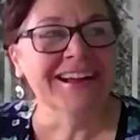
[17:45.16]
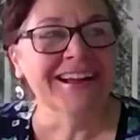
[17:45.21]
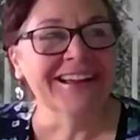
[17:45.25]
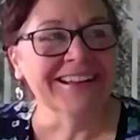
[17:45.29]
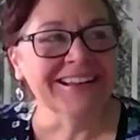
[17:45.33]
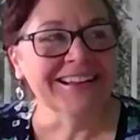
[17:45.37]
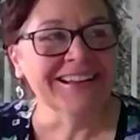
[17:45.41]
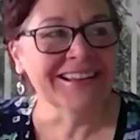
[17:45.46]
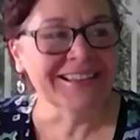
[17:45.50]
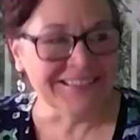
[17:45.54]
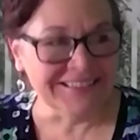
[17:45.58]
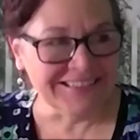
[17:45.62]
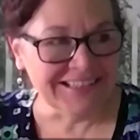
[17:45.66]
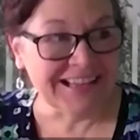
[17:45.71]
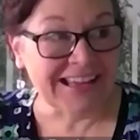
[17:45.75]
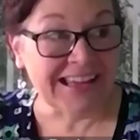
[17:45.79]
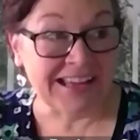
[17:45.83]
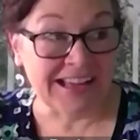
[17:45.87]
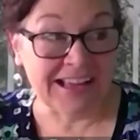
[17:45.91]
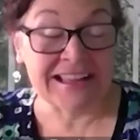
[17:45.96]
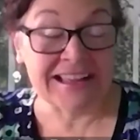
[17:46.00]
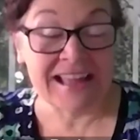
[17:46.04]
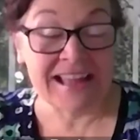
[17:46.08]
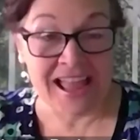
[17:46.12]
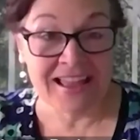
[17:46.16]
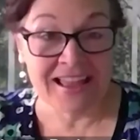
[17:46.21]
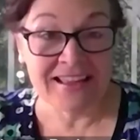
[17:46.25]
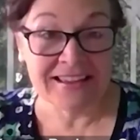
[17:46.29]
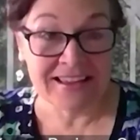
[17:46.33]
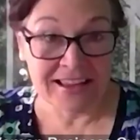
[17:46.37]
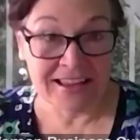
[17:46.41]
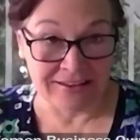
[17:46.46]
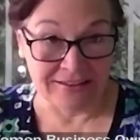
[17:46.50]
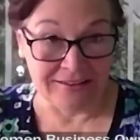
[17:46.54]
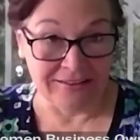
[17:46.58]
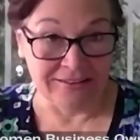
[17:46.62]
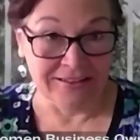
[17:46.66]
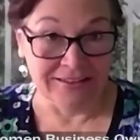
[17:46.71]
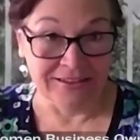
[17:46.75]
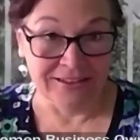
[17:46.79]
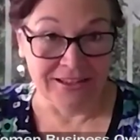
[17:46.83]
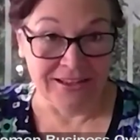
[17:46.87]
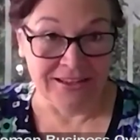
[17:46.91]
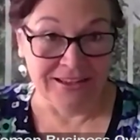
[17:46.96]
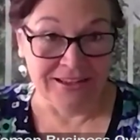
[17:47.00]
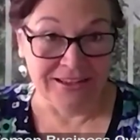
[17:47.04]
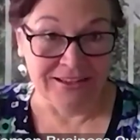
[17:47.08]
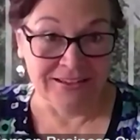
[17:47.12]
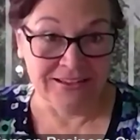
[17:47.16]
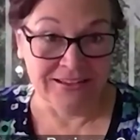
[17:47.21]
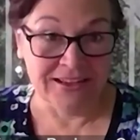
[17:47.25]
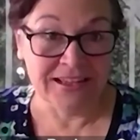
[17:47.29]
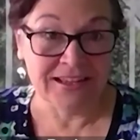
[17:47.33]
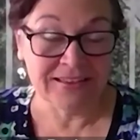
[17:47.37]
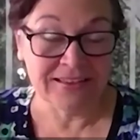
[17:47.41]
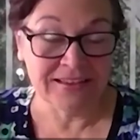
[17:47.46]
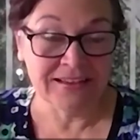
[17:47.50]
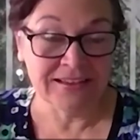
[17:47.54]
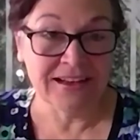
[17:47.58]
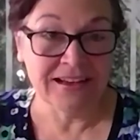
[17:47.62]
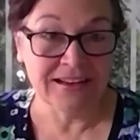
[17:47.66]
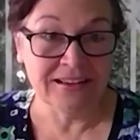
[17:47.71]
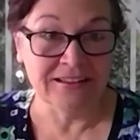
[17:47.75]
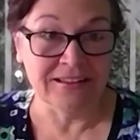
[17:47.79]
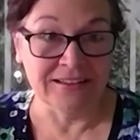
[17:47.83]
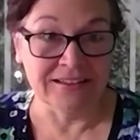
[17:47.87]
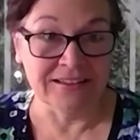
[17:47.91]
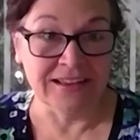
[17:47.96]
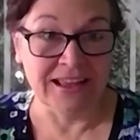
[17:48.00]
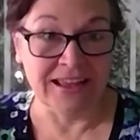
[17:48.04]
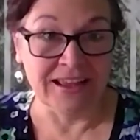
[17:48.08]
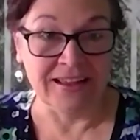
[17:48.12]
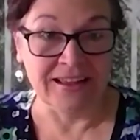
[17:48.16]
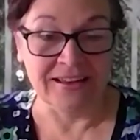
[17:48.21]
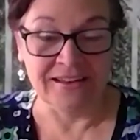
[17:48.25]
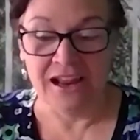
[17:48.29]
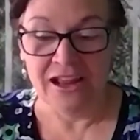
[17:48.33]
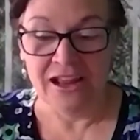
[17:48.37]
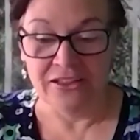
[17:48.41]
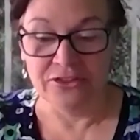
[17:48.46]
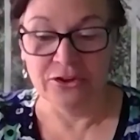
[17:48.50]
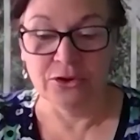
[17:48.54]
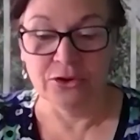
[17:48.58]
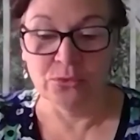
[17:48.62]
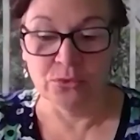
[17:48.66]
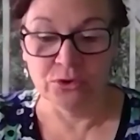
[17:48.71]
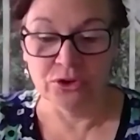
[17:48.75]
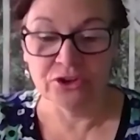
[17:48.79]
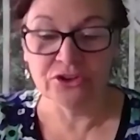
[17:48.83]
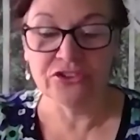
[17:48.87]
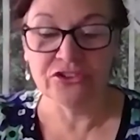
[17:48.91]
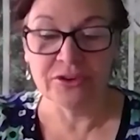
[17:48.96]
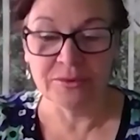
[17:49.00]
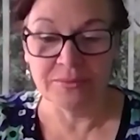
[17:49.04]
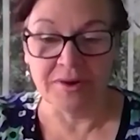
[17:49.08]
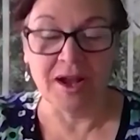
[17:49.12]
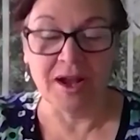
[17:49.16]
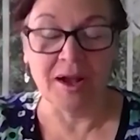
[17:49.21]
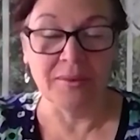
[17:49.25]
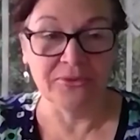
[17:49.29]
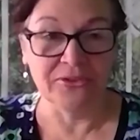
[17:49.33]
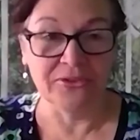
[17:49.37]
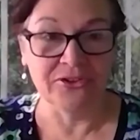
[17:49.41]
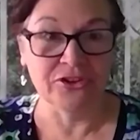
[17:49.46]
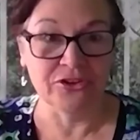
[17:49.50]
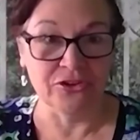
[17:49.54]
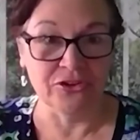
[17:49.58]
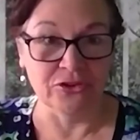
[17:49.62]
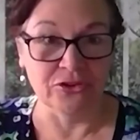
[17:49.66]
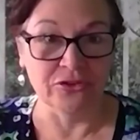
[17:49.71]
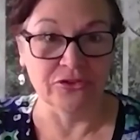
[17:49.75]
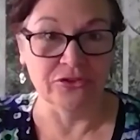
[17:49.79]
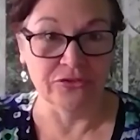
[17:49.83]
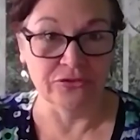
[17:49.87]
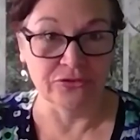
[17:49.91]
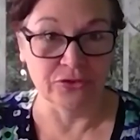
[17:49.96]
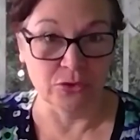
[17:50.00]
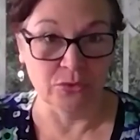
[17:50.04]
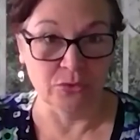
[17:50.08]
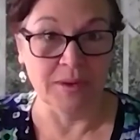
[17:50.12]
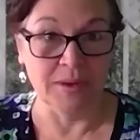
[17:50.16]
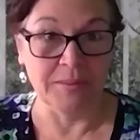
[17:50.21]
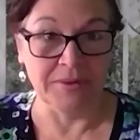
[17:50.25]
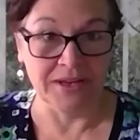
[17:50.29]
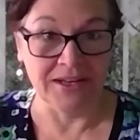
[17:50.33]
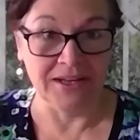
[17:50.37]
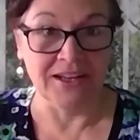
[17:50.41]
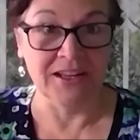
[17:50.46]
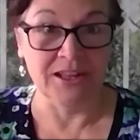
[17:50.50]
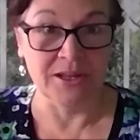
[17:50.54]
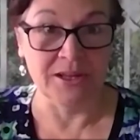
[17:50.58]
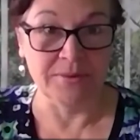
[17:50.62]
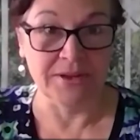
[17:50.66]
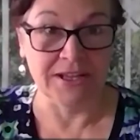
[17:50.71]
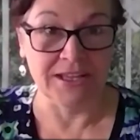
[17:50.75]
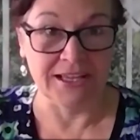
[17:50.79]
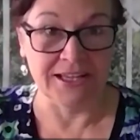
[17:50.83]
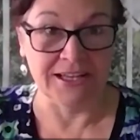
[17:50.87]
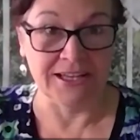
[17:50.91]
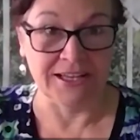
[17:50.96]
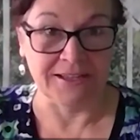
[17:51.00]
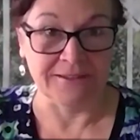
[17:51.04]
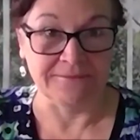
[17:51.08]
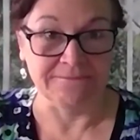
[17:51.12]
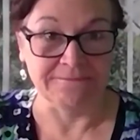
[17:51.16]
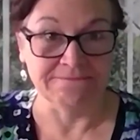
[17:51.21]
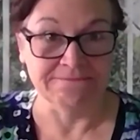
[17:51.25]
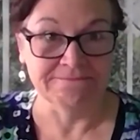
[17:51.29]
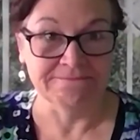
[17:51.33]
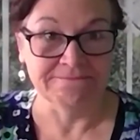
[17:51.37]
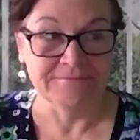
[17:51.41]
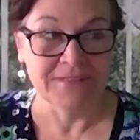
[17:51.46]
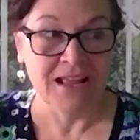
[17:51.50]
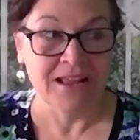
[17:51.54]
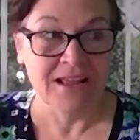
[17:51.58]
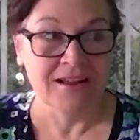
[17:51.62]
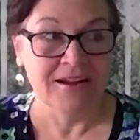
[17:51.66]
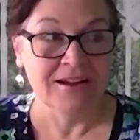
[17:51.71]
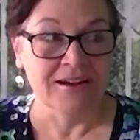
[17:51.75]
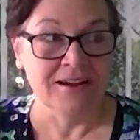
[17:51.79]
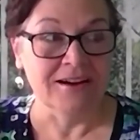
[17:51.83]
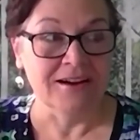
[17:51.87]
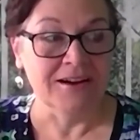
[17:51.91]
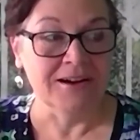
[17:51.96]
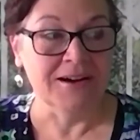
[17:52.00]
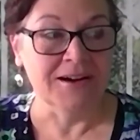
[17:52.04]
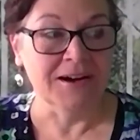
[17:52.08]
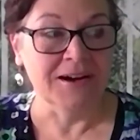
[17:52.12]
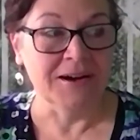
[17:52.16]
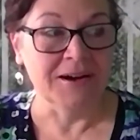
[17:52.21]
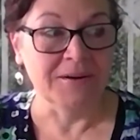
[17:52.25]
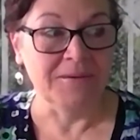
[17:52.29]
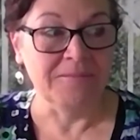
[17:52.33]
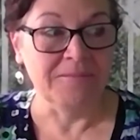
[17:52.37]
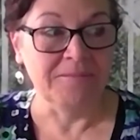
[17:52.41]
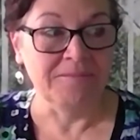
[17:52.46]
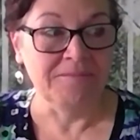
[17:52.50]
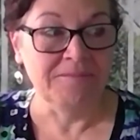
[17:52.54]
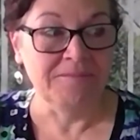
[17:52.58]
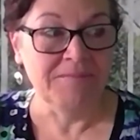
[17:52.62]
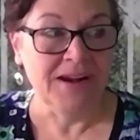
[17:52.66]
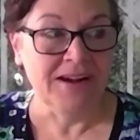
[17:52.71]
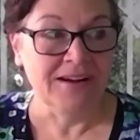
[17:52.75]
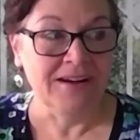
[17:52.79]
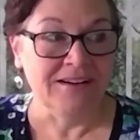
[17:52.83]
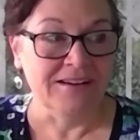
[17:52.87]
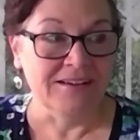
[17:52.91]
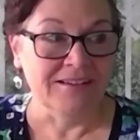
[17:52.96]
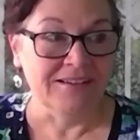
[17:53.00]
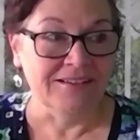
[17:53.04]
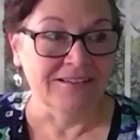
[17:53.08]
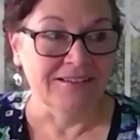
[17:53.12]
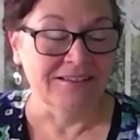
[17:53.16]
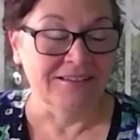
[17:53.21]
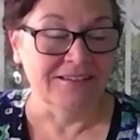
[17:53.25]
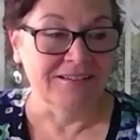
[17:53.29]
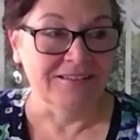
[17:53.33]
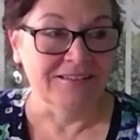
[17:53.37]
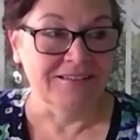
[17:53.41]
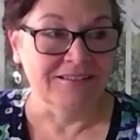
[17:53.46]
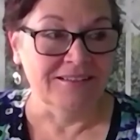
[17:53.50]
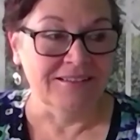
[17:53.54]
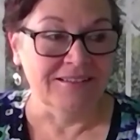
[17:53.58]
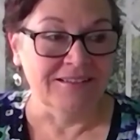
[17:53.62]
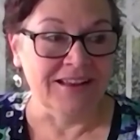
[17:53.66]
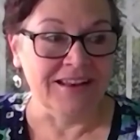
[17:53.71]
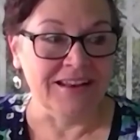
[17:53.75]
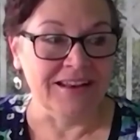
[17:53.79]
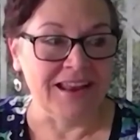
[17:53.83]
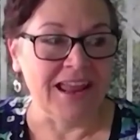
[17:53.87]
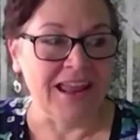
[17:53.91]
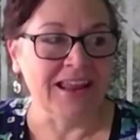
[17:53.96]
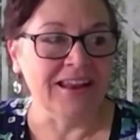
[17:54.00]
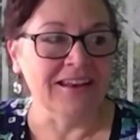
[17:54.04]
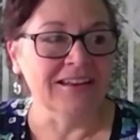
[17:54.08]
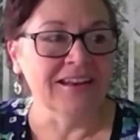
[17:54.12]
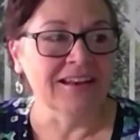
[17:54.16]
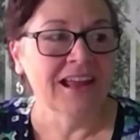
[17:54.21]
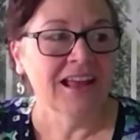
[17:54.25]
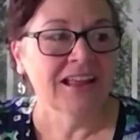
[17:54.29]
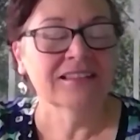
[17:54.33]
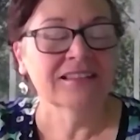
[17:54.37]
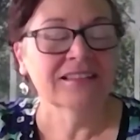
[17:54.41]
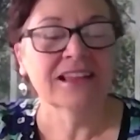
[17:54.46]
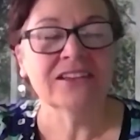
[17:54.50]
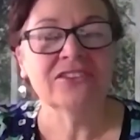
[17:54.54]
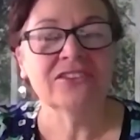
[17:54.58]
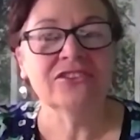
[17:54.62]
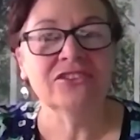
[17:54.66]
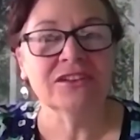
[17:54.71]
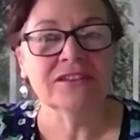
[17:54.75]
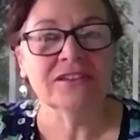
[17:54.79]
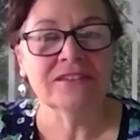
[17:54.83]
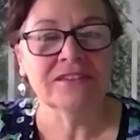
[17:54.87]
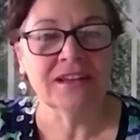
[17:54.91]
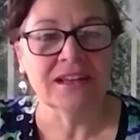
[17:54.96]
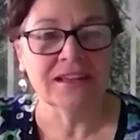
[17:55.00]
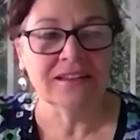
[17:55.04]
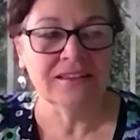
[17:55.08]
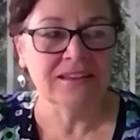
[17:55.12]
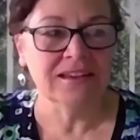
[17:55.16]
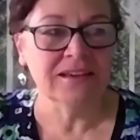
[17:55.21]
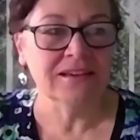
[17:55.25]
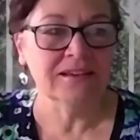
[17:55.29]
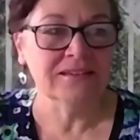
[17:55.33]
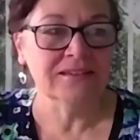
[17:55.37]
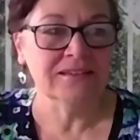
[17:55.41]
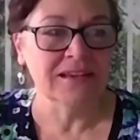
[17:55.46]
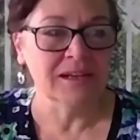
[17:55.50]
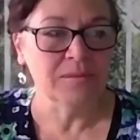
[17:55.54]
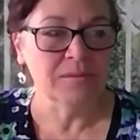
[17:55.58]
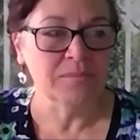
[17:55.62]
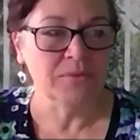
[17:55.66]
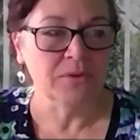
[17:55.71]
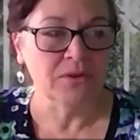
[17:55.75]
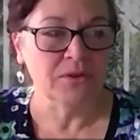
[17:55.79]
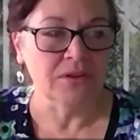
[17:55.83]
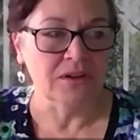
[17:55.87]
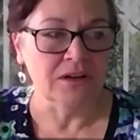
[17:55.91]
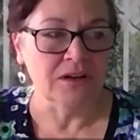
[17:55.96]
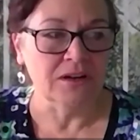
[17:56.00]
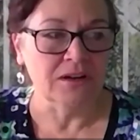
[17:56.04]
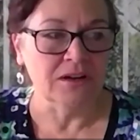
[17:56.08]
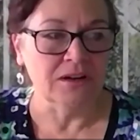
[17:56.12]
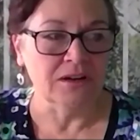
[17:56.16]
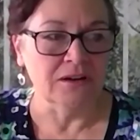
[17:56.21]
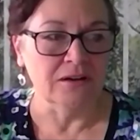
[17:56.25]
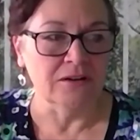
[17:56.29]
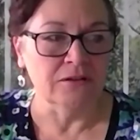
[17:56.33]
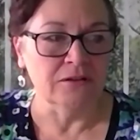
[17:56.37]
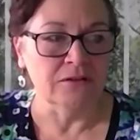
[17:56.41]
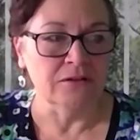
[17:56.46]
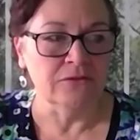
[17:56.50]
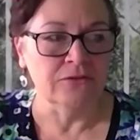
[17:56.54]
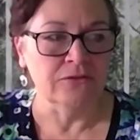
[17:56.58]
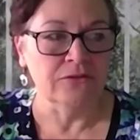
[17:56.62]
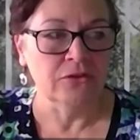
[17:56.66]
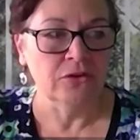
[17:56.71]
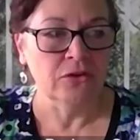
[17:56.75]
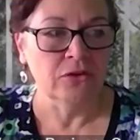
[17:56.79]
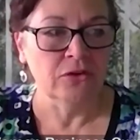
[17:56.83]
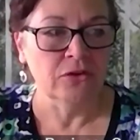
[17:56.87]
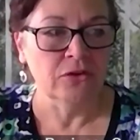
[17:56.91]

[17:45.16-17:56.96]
it, again, you hit the nail on the head. There were some obstacles for women in the beginning. Um, and, and let's just take the example of